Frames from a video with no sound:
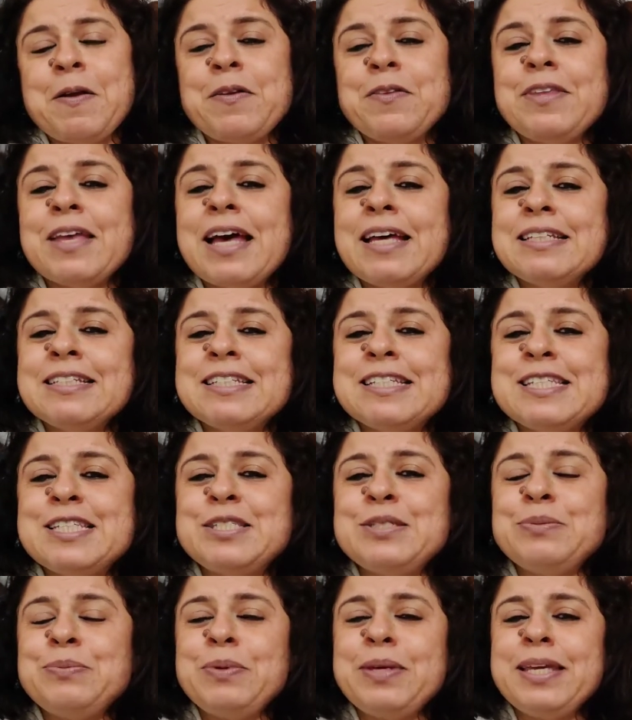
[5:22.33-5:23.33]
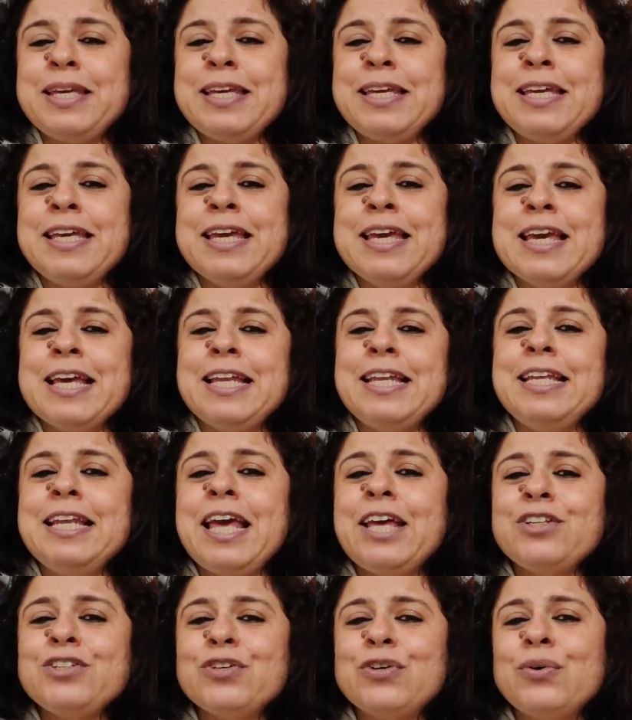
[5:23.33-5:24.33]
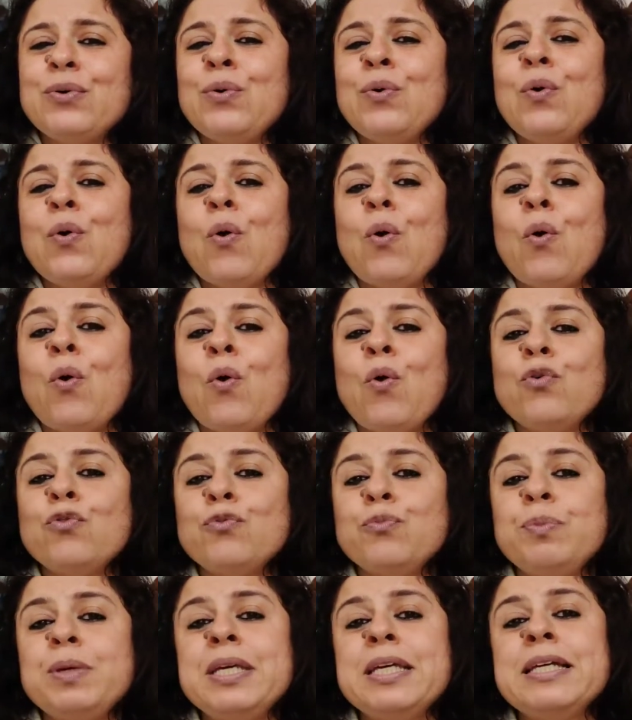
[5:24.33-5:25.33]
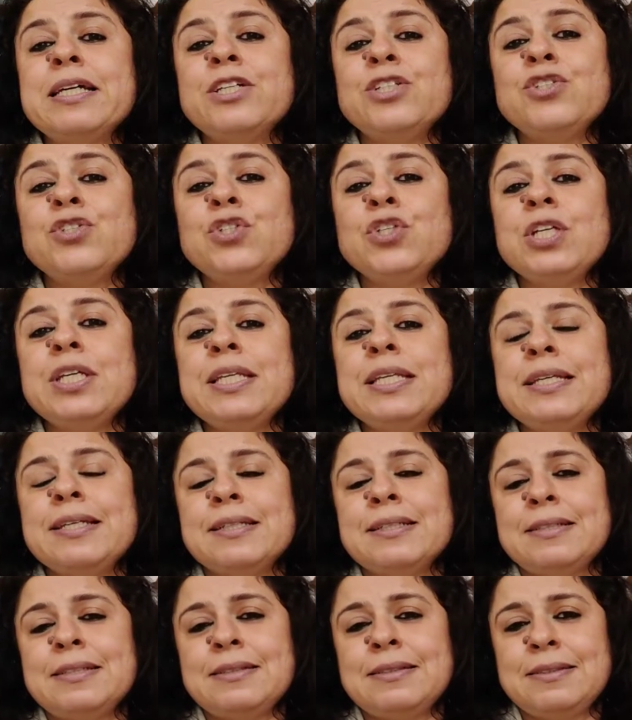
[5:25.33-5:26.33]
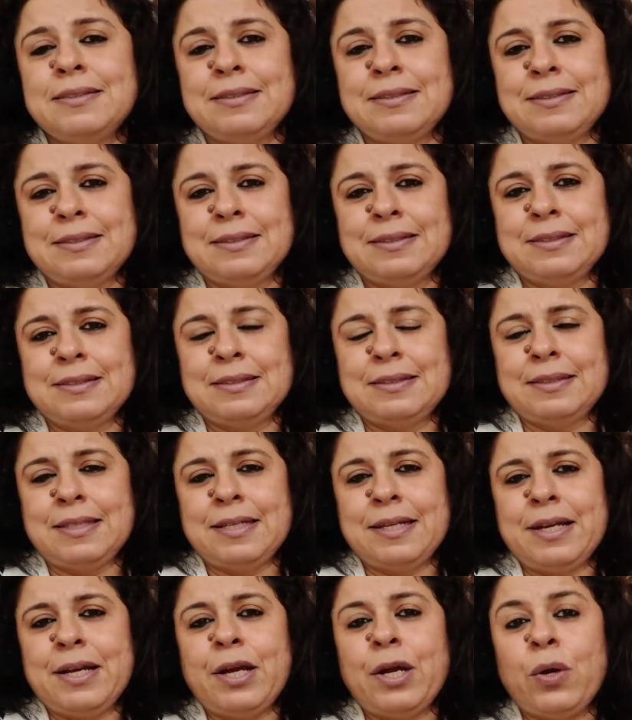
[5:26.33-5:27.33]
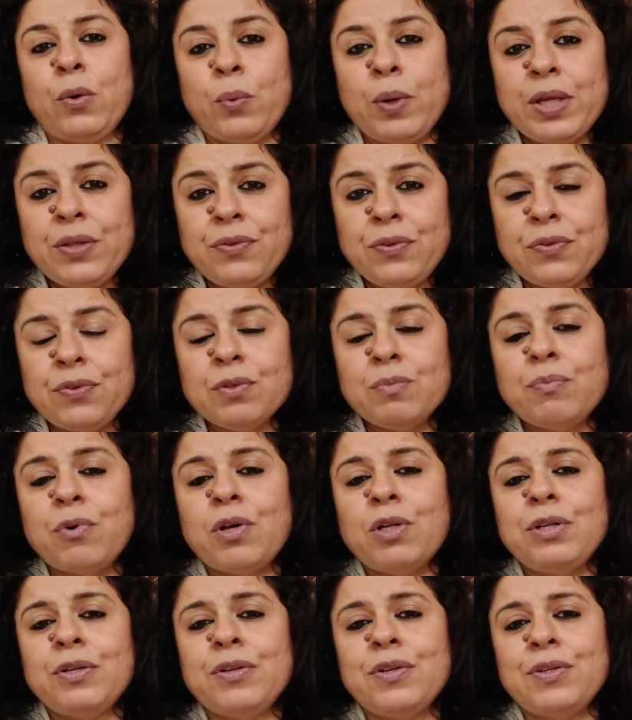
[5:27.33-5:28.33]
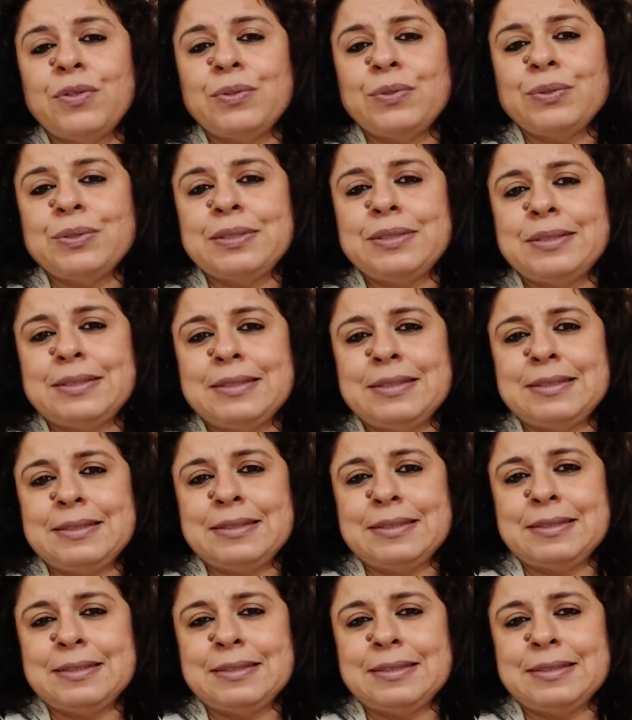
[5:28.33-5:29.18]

That is, we let go of being congenial with the molecules